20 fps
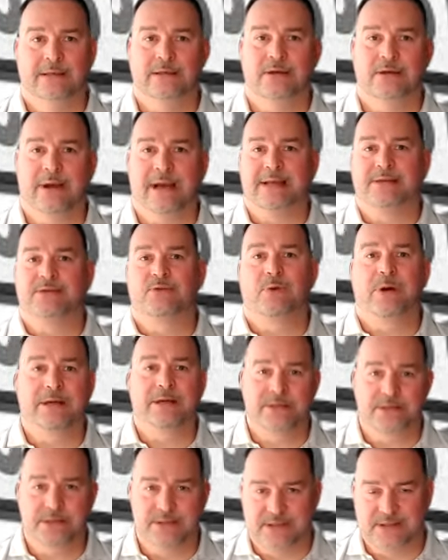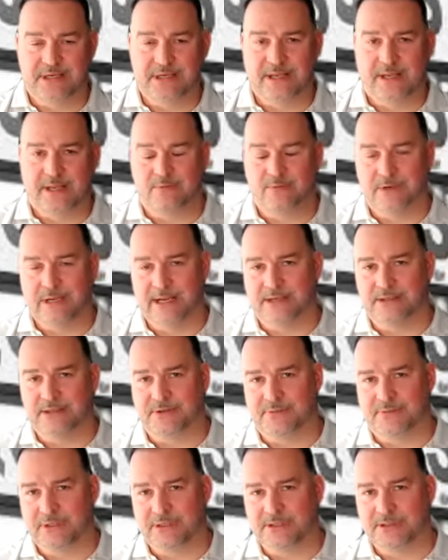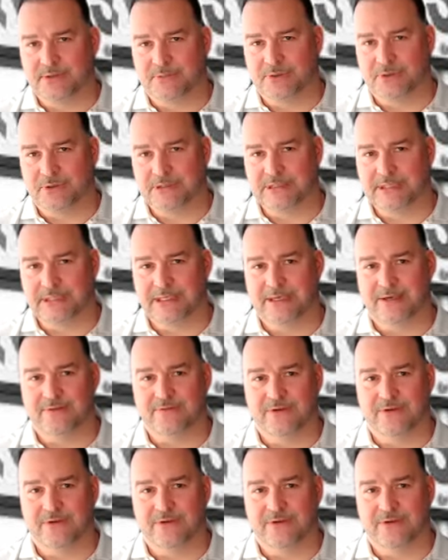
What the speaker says: you ask questions, and we answer them on the support ticket.